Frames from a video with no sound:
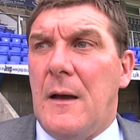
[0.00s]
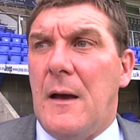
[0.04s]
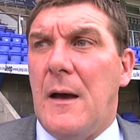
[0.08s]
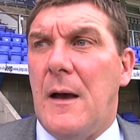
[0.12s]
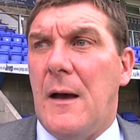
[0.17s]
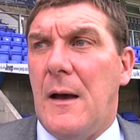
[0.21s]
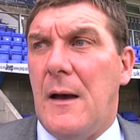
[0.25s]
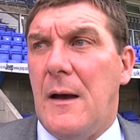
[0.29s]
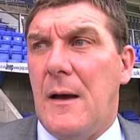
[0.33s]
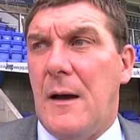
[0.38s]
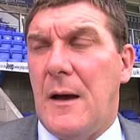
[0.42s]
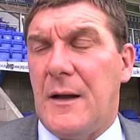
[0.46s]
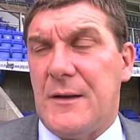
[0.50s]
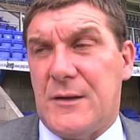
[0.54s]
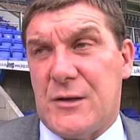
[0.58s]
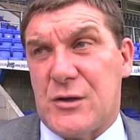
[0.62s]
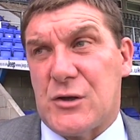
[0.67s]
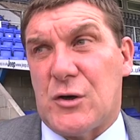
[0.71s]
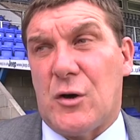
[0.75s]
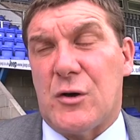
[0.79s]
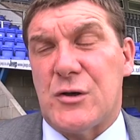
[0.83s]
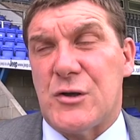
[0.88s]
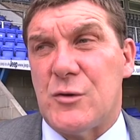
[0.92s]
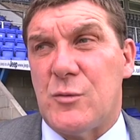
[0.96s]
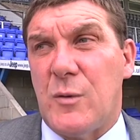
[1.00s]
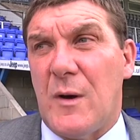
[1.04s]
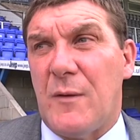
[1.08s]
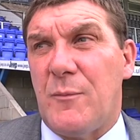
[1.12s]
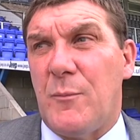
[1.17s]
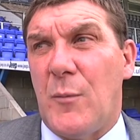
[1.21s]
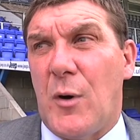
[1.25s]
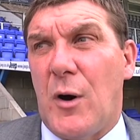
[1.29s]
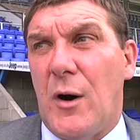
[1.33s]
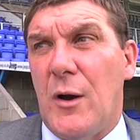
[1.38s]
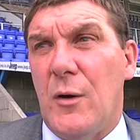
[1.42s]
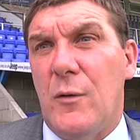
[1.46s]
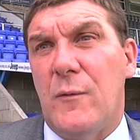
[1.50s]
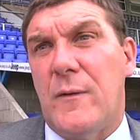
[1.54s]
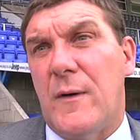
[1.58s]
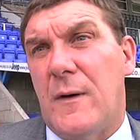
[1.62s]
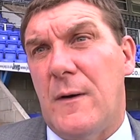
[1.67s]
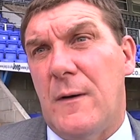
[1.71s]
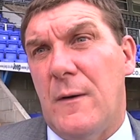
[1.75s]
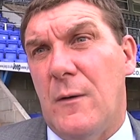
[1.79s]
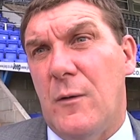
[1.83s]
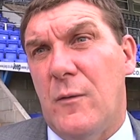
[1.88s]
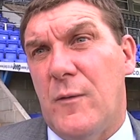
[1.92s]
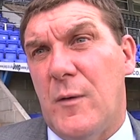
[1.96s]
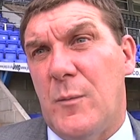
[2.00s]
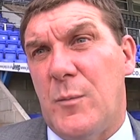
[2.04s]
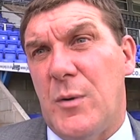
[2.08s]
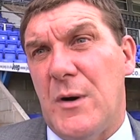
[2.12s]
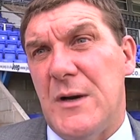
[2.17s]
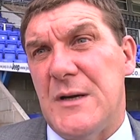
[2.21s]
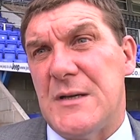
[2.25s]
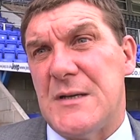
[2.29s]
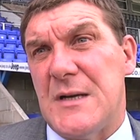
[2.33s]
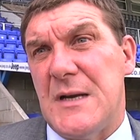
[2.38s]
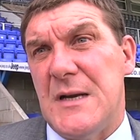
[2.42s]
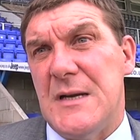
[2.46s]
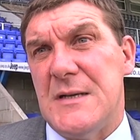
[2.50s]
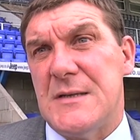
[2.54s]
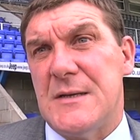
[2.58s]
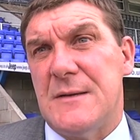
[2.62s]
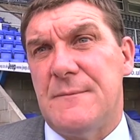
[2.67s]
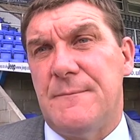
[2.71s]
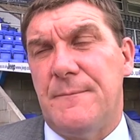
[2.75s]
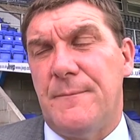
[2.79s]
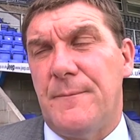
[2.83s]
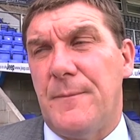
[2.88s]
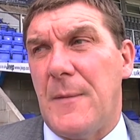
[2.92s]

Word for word: had discussions with Murray over over pre-season,